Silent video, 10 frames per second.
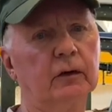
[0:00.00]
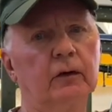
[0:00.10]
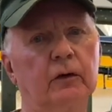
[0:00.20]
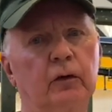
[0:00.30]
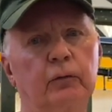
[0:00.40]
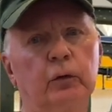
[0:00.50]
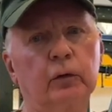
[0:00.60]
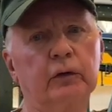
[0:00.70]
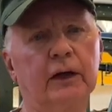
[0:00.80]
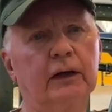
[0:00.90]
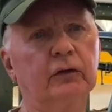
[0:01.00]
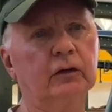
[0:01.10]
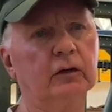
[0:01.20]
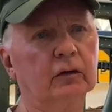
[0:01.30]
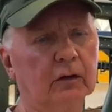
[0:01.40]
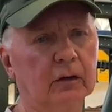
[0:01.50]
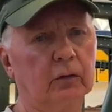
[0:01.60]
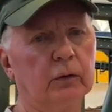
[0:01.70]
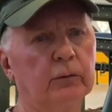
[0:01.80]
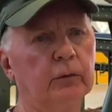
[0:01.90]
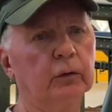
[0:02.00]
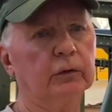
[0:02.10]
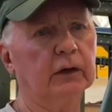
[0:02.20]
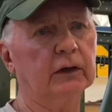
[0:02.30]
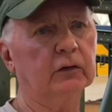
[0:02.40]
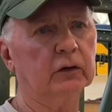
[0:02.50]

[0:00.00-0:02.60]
There are fuel tanks in three fuel tanks